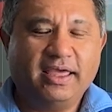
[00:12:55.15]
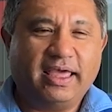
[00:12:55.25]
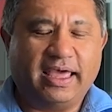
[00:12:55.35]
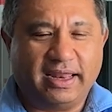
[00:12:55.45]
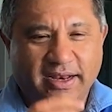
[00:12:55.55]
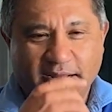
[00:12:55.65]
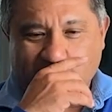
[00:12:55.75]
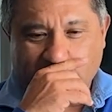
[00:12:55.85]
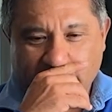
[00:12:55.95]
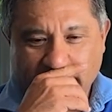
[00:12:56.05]
Yeah. And
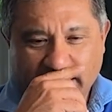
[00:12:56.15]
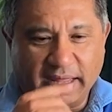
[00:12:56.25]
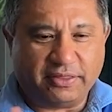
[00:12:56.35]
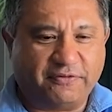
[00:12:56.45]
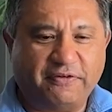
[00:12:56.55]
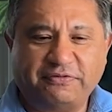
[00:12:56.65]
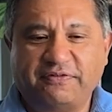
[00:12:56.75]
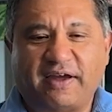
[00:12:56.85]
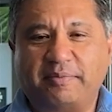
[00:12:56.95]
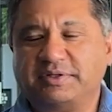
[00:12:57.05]
uh, they're
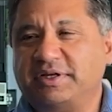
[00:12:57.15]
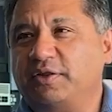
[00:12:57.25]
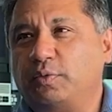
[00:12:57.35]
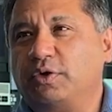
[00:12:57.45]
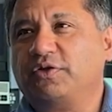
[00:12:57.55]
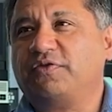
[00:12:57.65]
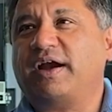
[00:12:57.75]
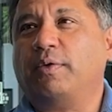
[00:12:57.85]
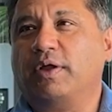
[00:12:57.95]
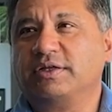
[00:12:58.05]
55% of the world's
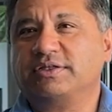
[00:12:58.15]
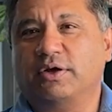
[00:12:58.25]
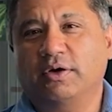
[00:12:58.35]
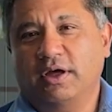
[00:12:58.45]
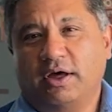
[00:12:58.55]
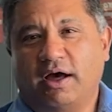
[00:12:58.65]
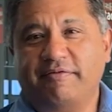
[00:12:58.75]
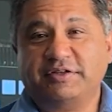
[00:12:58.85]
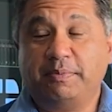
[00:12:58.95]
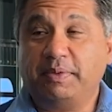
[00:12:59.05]
firewall. So right.
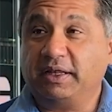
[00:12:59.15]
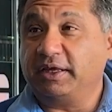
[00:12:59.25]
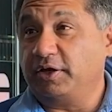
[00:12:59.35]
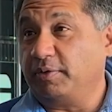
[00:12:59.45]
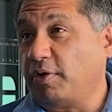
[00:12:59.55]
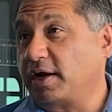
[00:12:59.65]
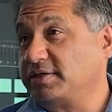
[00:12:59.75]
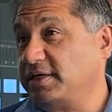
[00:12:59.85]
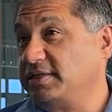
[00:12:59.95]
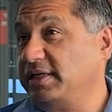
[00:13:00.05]
obviously building good
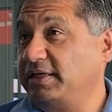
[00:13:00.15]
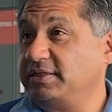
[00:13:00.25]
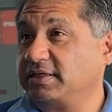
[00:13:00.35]
products does lead to